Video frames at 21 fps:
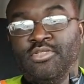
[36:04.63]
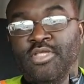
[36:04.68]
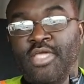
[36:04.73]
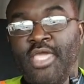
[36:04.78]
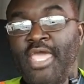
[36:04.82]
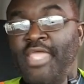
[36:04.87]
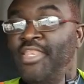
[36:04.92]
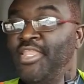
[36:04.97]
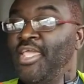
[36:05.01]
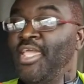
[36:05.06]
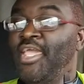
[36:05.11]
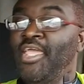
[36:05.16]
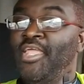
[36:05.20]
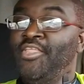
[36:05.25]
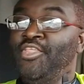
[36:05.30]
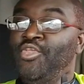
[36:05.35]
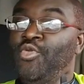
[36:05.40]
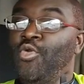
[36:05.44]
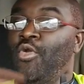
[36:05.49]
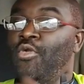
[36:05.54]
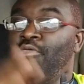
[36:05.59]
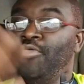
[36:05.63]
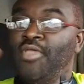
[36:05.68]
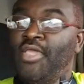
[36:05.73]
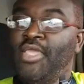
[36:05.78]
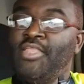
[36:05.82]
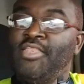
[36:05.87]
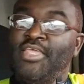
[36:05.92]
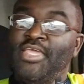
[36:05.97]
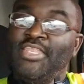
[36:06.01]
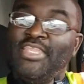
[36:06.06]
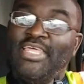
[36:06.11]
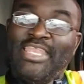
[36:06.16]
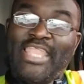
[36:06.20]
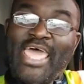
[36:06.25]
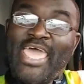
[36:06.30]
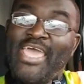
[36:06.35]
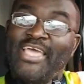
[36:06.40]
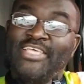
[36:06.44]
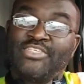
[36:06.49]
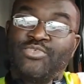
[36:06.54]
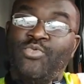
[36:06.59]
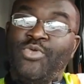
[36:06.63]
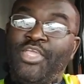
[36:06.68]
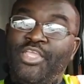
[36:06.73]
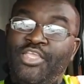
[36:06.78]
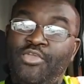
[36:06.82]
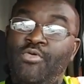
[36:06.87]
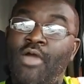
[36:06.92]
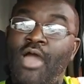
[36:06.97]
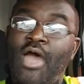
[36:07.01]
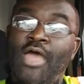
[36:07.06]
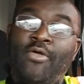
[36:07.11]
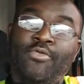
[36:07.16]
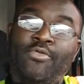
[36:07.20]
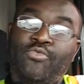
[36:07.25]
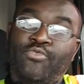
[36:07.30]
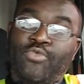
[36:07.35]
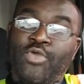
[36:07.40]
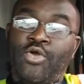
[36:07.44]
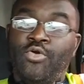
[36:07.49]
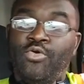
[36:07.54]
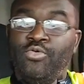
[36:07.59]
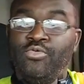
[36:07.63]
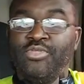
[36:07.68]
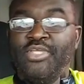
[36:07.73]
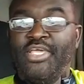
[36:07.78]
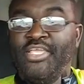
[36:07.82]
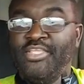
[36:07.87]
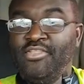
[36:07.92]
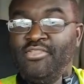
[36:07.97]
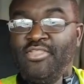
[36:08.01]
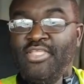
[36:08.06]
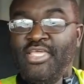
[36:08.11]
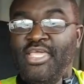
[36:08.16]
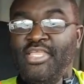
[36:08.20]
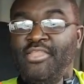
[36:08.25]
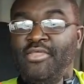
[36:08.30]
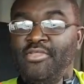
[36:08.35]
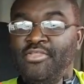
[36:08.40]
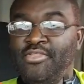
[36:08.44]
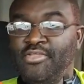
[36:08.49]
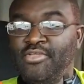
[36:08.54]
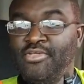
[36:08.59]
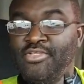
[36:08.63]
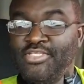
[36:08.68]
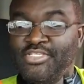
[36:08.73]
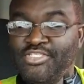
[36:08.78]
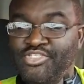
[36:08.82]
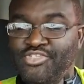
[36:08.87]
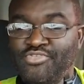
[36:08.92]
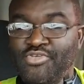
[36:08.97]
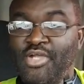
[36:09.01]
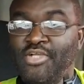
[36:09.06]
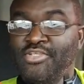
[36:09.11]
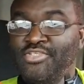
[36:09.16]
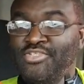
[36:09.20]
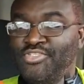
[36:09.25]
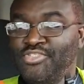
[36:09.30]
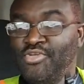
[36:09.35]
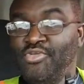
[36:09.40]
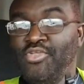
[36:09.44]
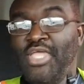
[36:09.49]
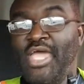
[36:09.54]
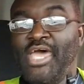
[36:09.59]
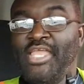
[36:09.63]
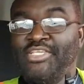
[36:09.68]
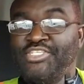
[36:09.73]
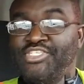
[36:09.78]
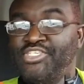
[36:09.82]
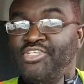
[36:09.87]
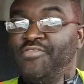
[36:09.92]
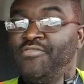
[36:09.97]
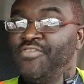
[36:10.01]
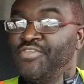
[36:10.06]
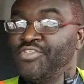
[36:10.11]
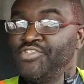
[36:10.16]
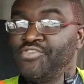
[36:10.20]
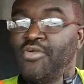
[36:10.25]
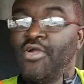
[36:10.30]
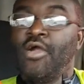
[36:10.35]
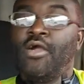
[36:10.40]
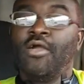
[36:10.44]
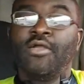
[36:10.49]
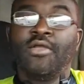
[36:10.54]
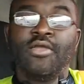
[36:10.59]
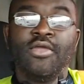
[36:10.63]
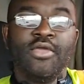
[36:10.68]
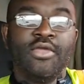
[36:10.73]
And then the last week you go out on the road, and the instructor show you how to shift the truck,